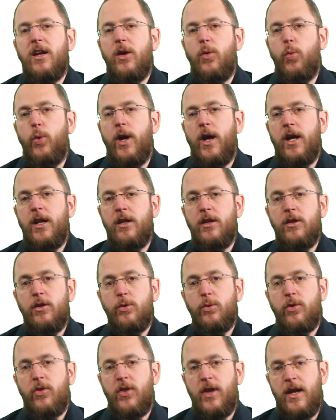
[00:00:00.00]
When
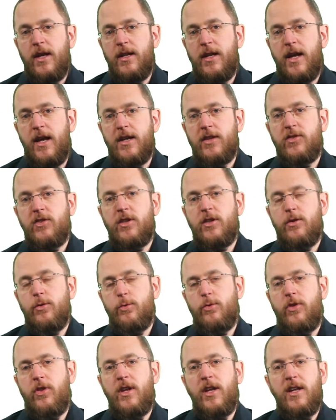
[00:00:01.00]
you then
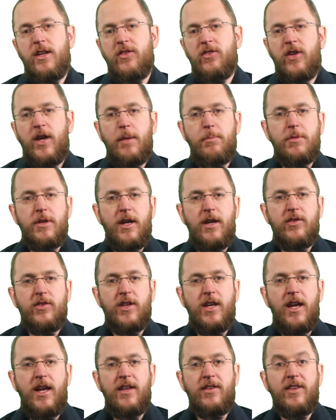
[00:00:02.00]
execute the same
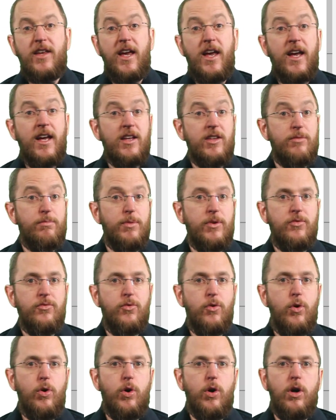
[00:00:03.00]
test case as
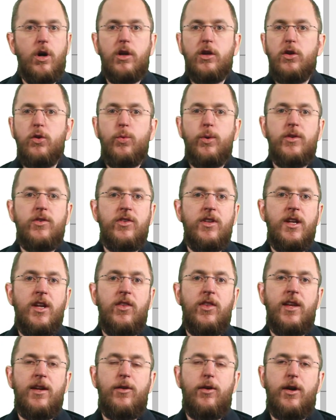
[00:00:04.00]
before, you will see
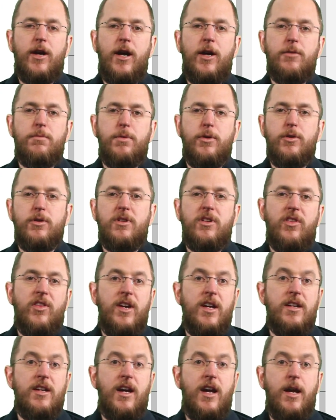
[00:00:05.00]
in the log output
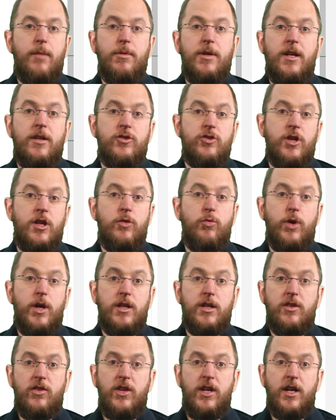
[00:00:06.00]
that Hibernate
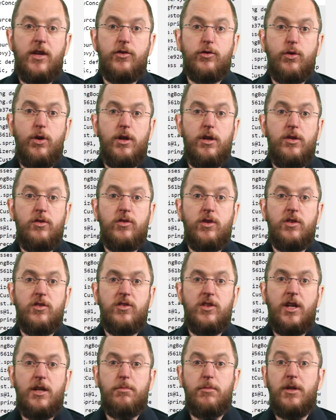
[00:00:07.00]
generated the SQL insert
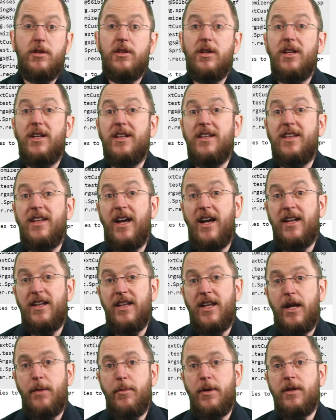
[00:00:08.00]
statement
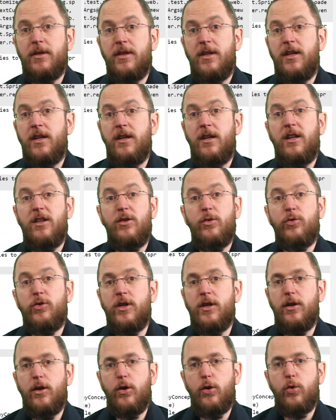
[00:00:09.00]
dynamically
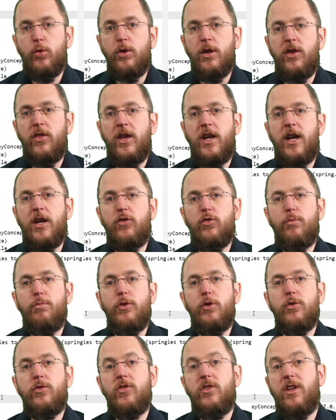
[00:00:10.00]
using only the
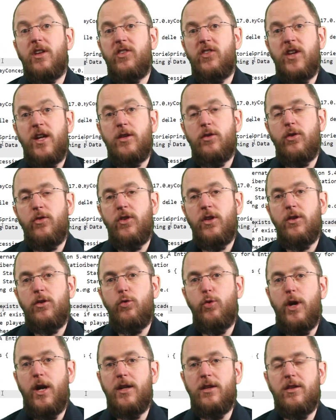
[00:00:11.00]
attributes set on the
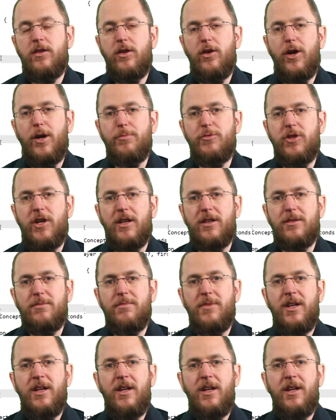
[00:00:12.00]
new entity object.